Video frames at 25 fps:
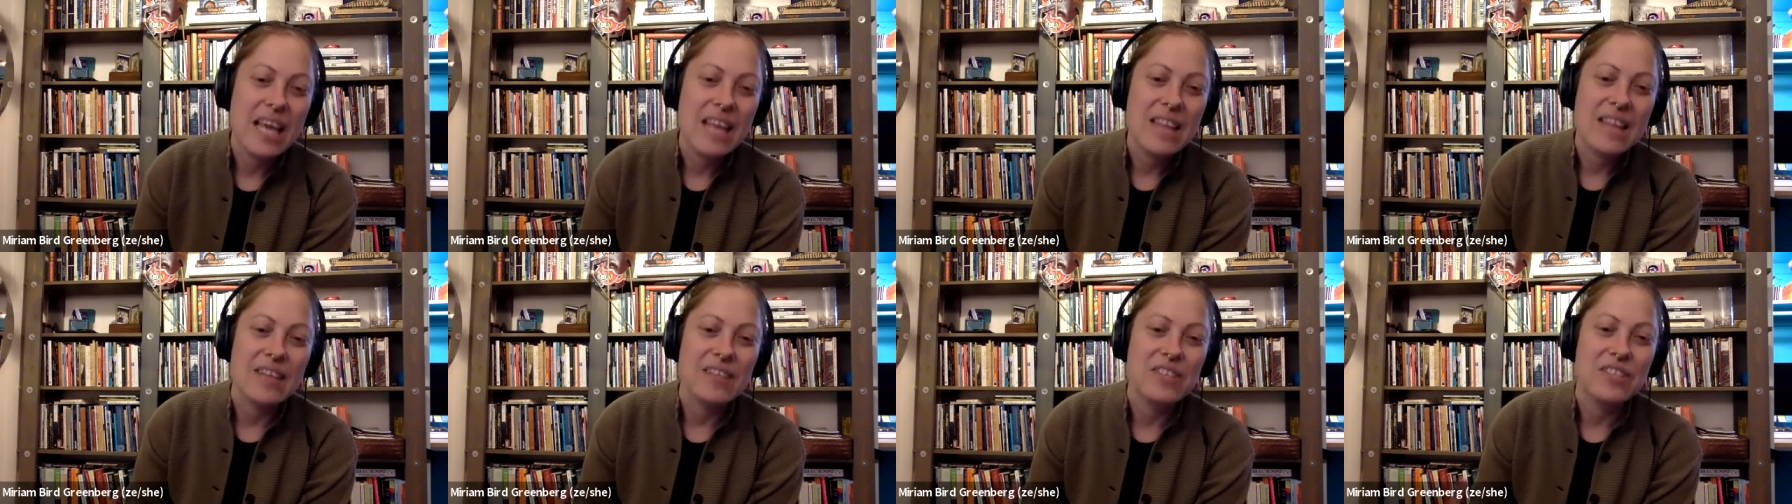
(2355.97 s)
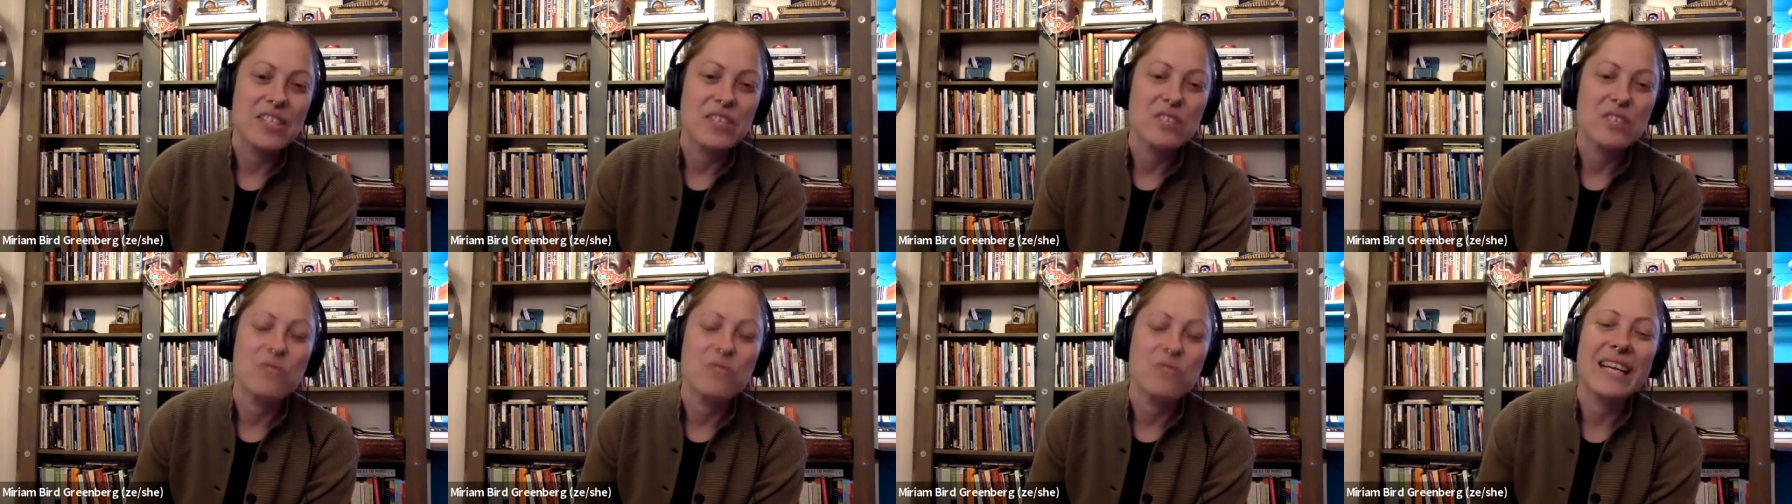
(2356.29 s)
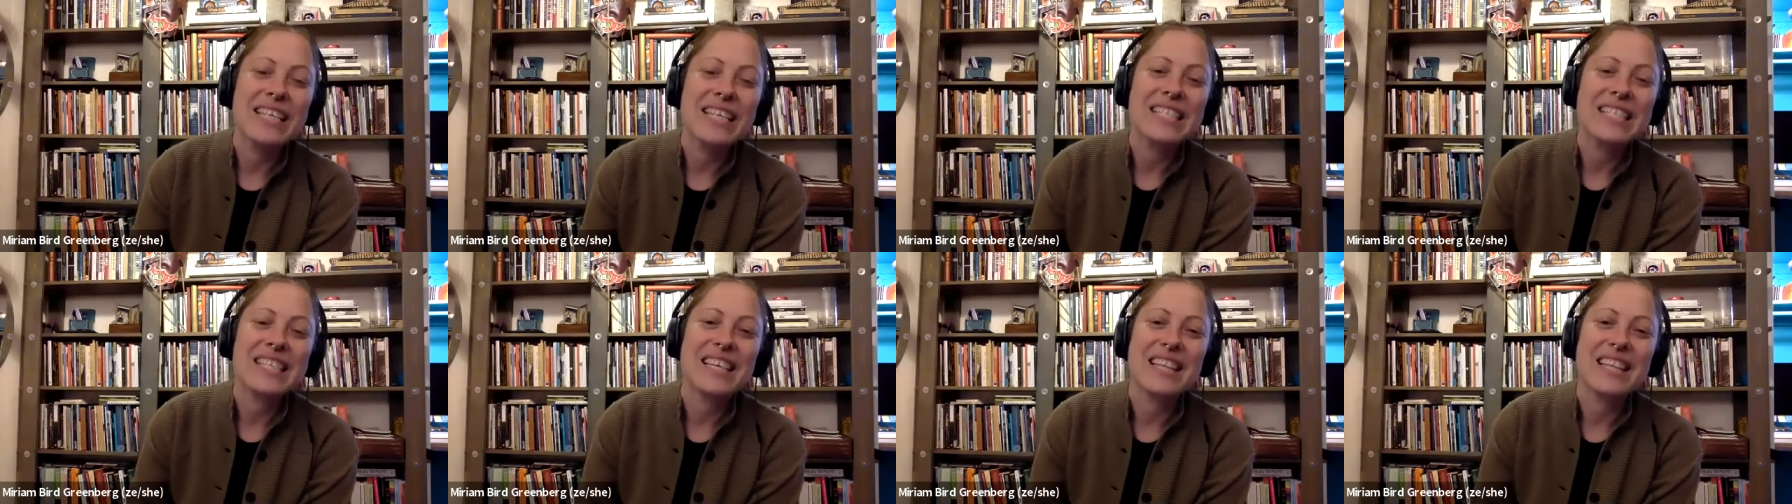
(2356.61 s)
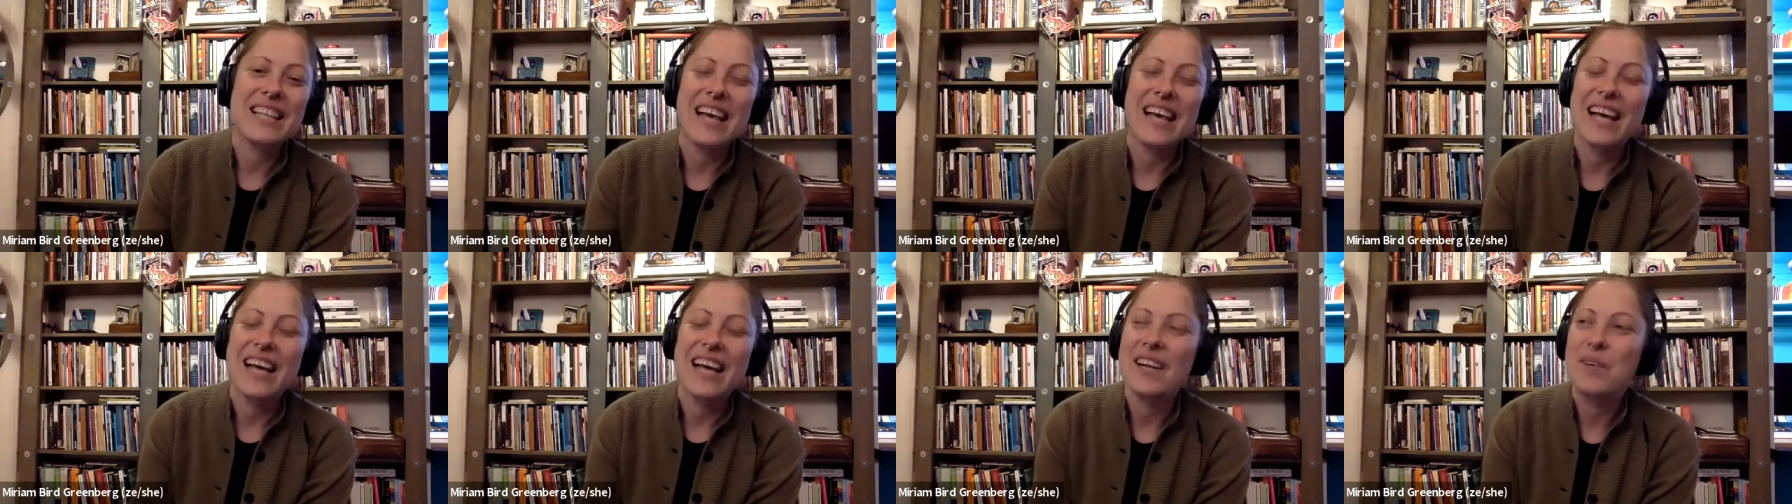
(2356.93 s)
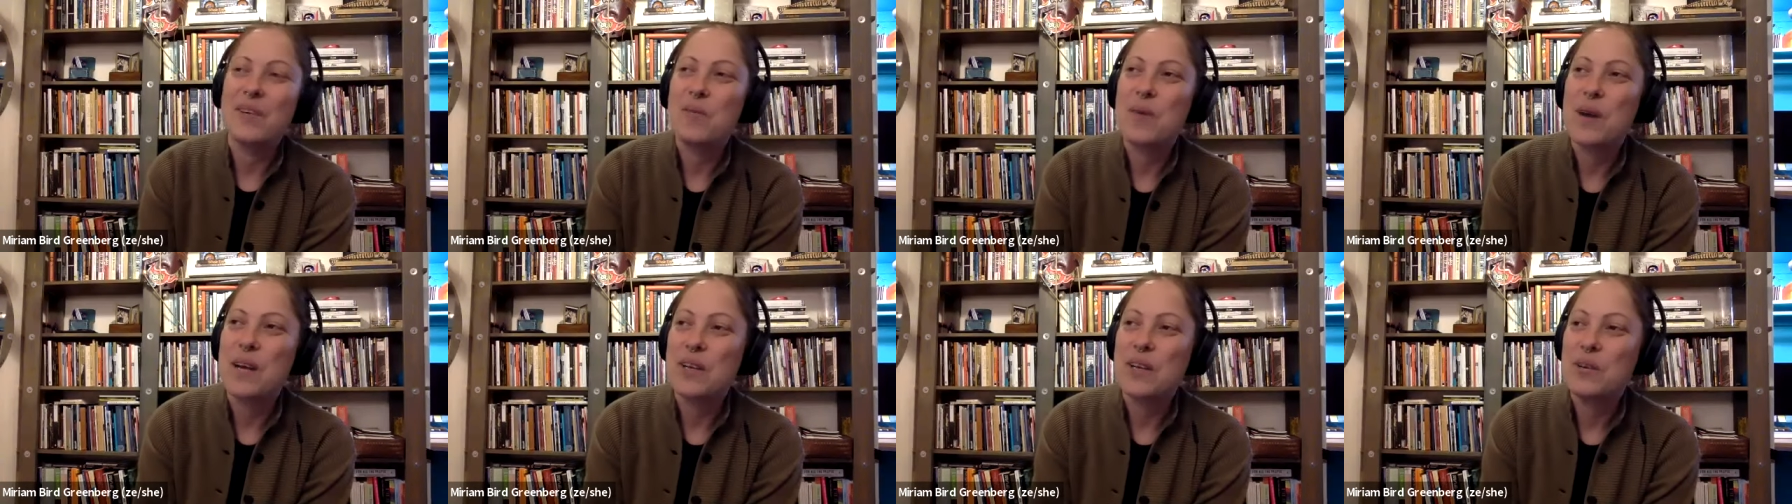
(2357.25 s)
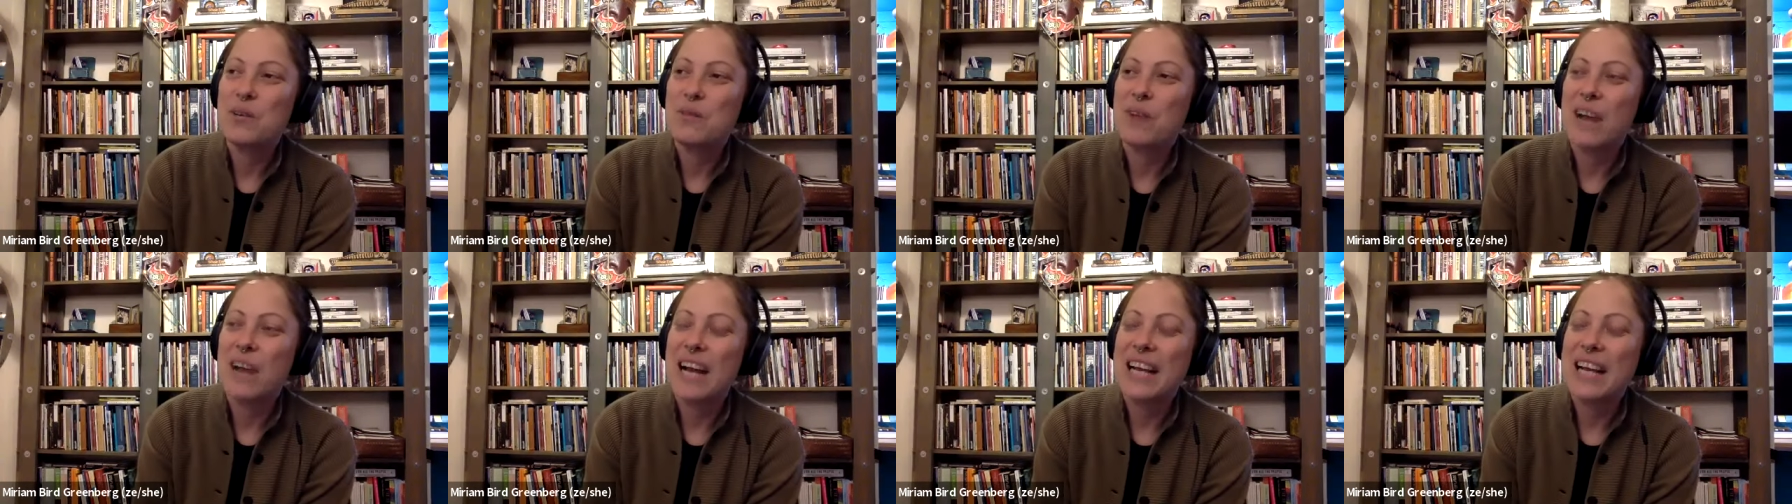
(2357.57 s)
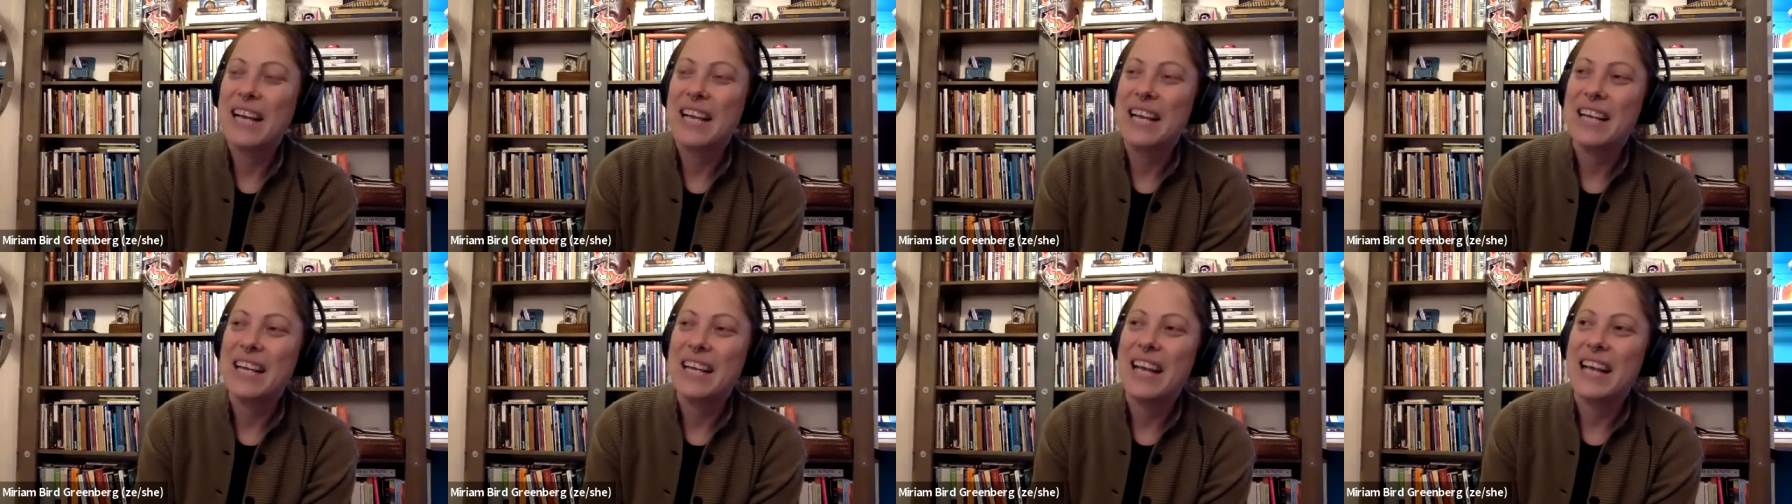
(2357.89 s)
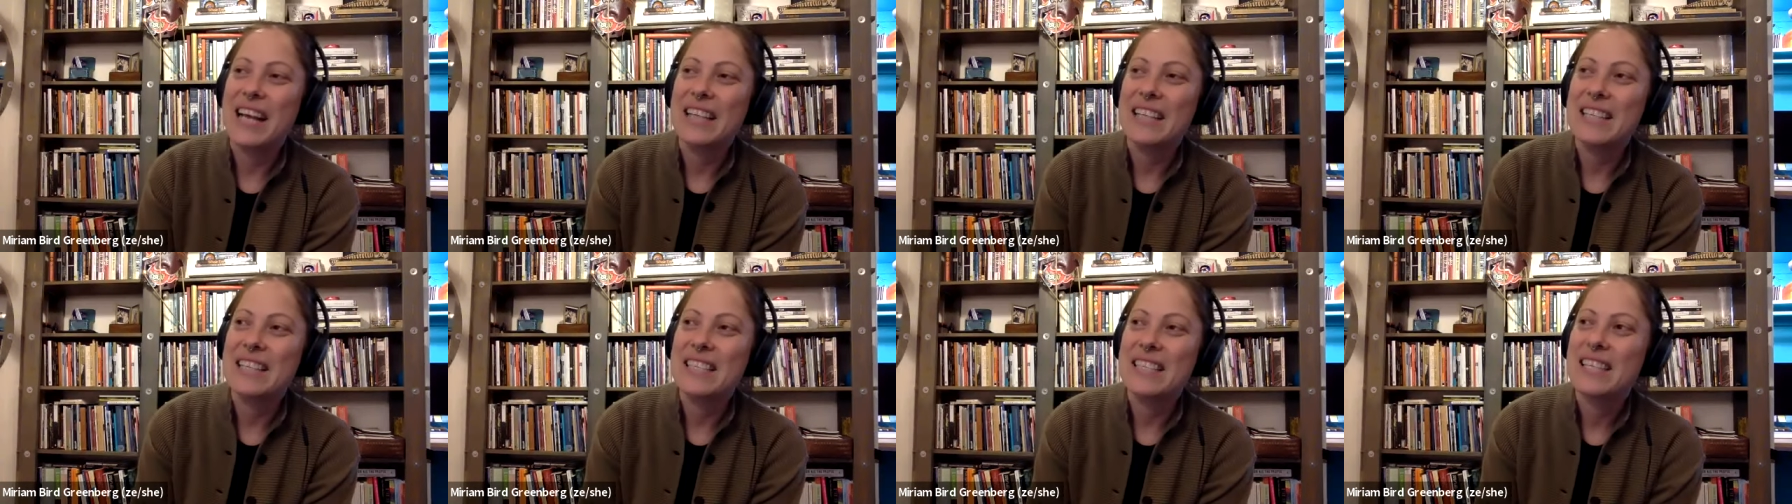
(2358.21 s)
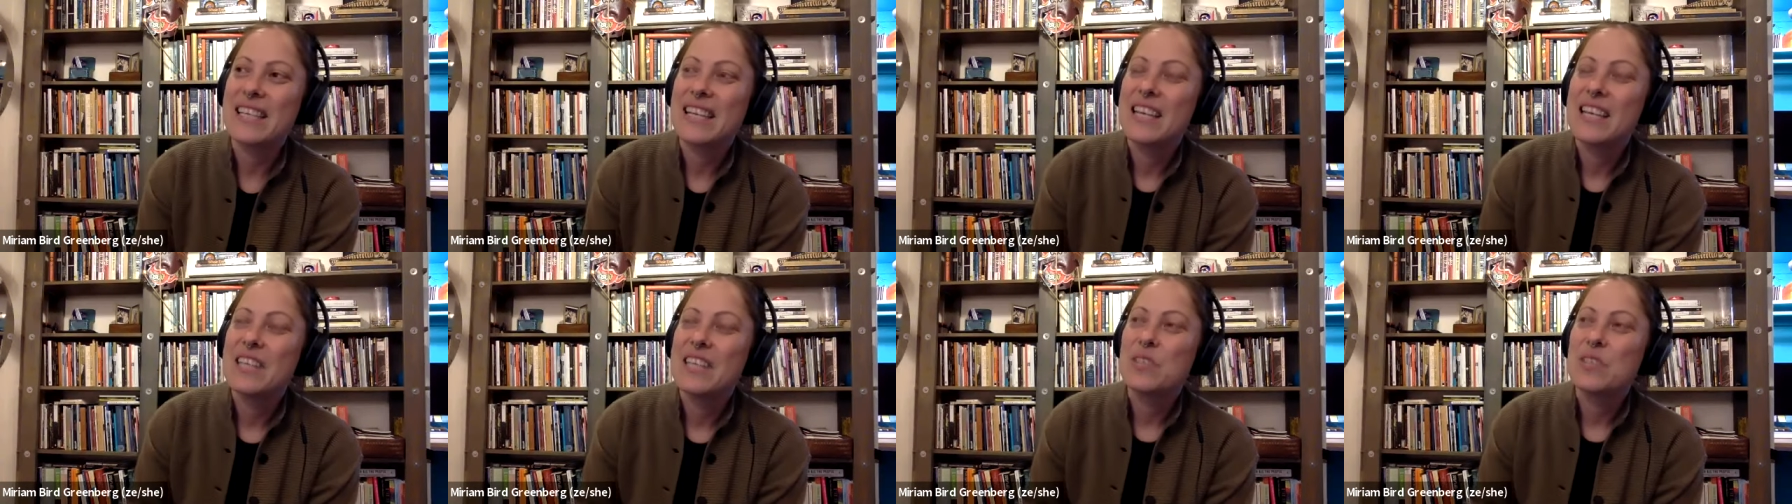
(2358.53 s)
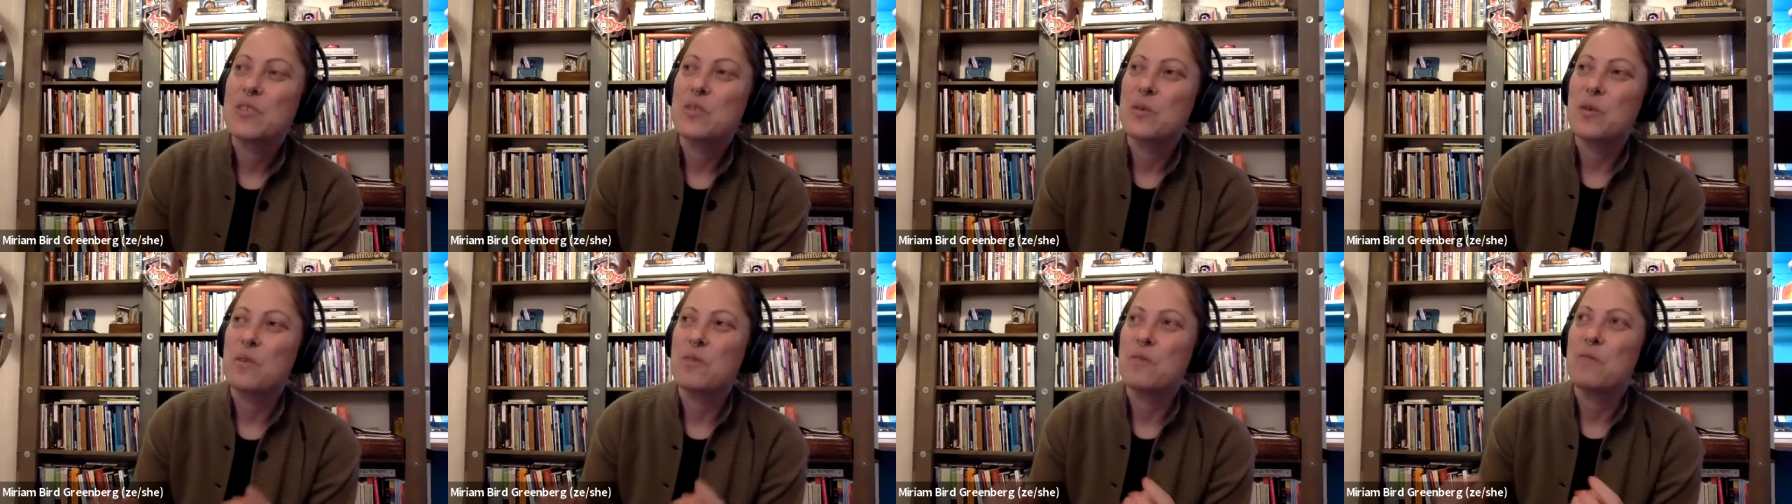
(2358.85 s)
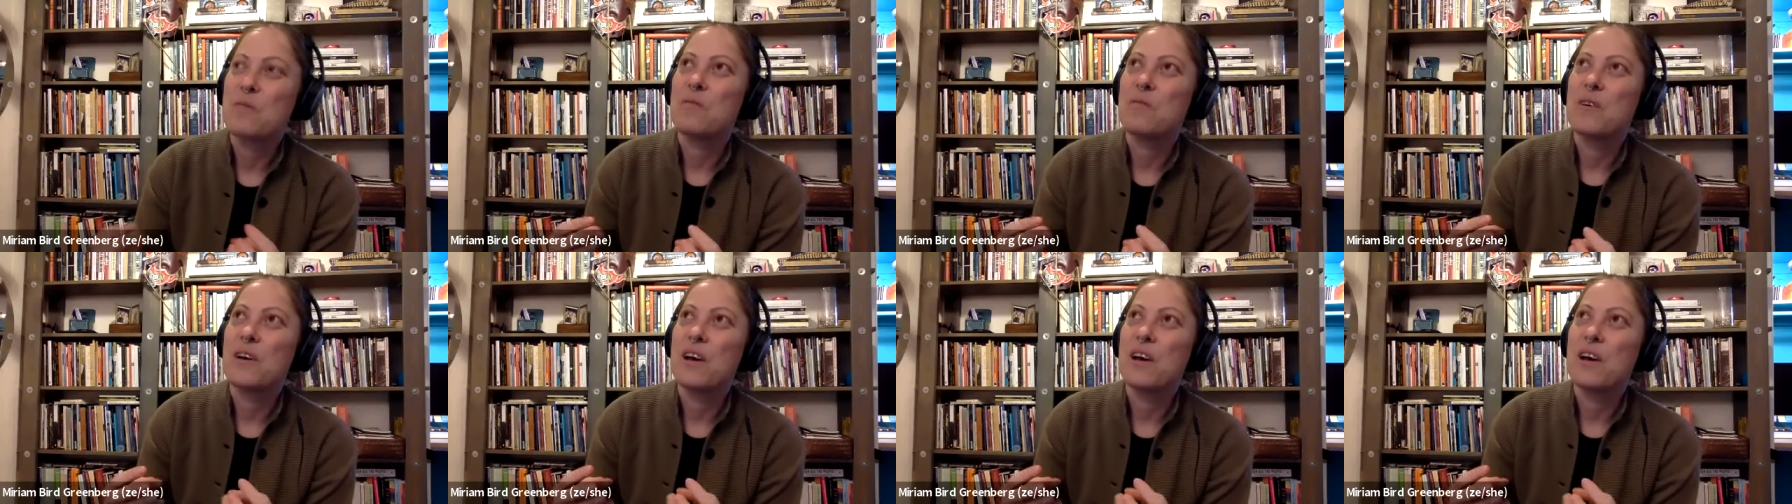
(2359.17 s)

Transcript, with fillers: there's this risk that what you're writing gets sort of